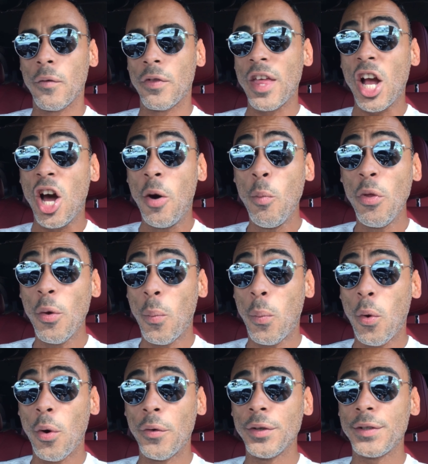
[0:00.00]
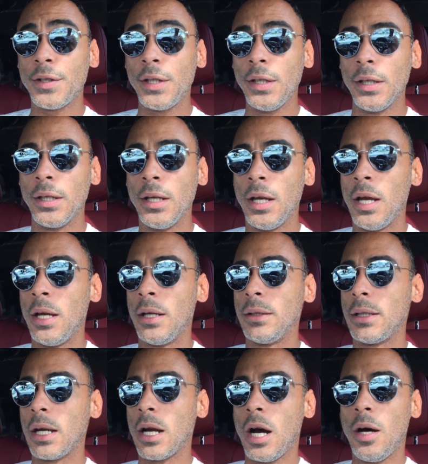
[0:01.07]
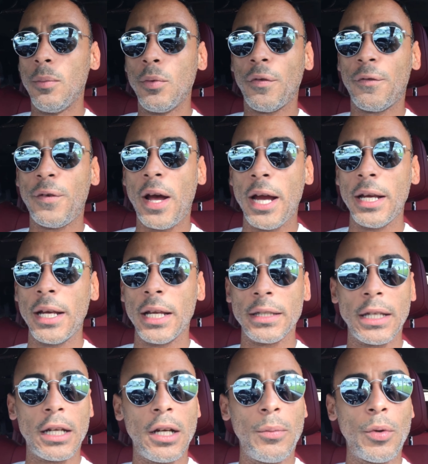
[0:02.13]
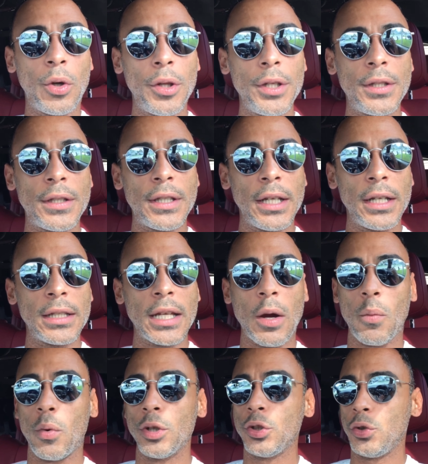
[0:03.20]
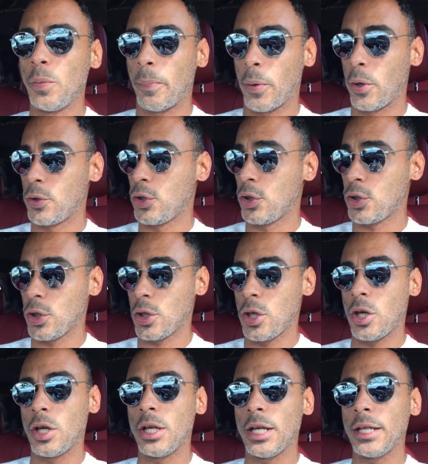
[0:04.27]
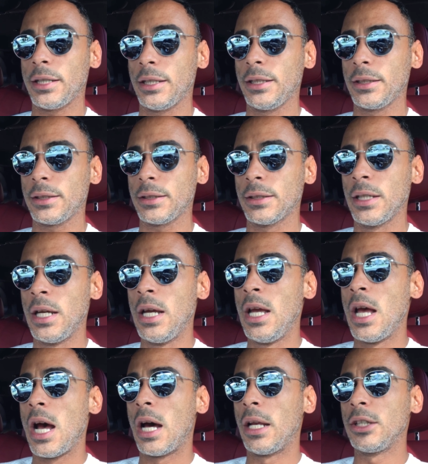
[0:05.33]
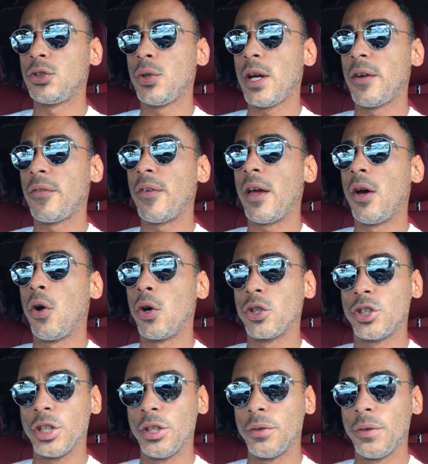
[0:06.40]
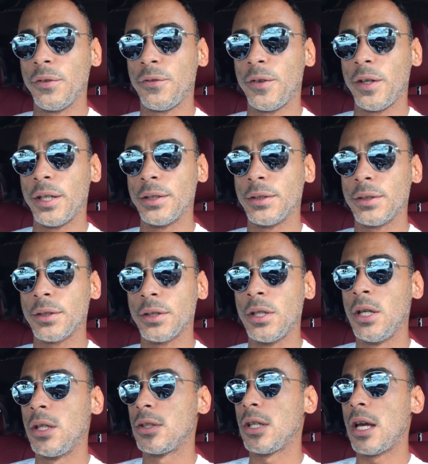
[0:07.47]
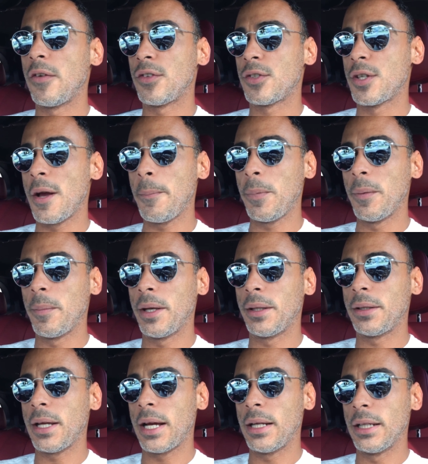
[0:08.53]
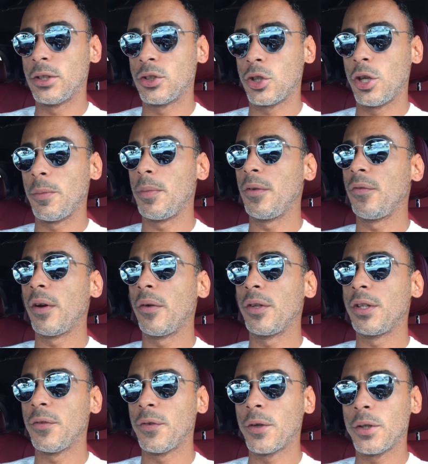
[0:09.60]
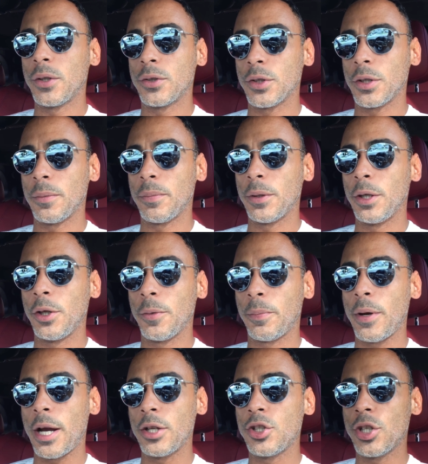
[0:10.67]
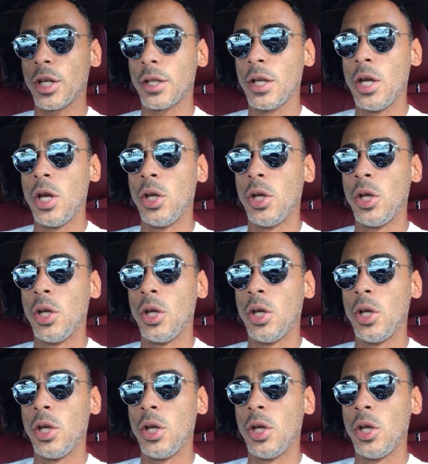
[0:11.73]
They come with a warranty. They come with finance. They come with all these things that once you purchase a car like this, unless you have auxiliary funds to supplement that, it's going to be very difficult to complete your project.